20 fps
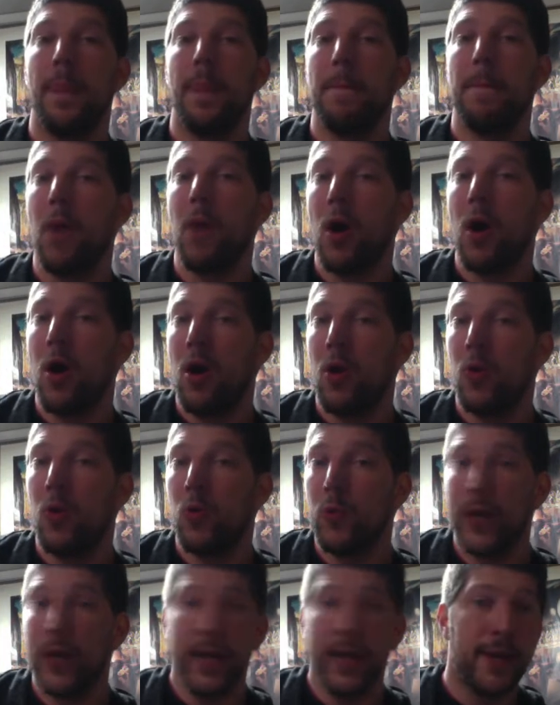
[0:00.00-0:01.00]

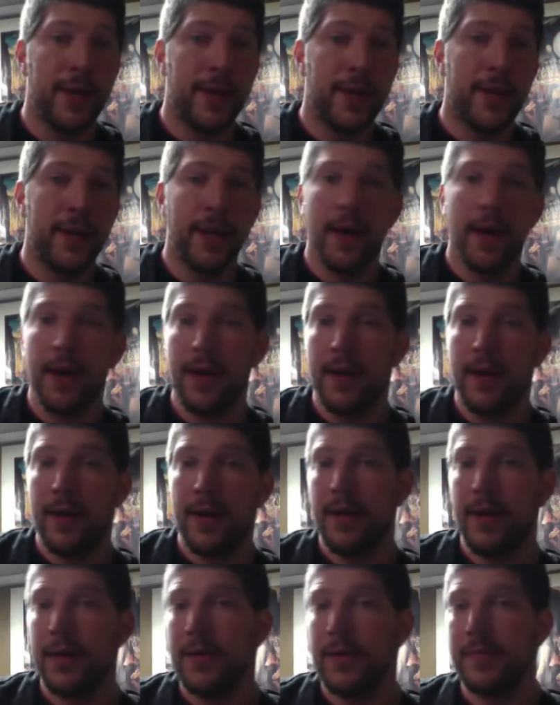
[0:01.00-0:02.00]

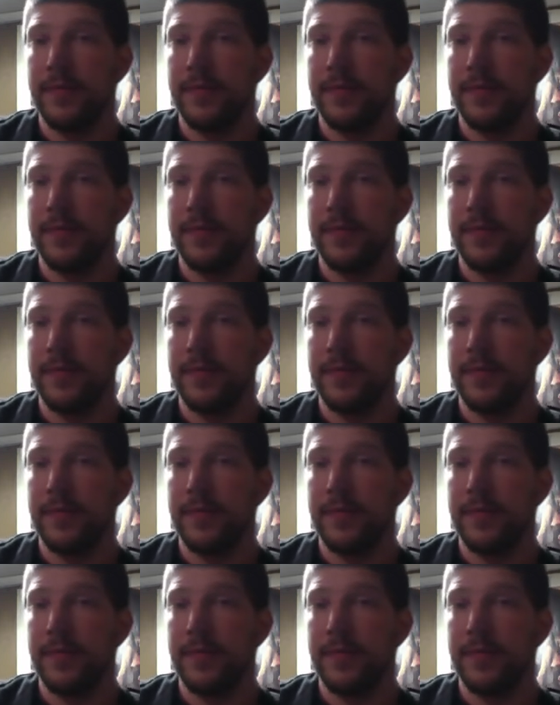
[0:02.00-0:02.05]
Maria.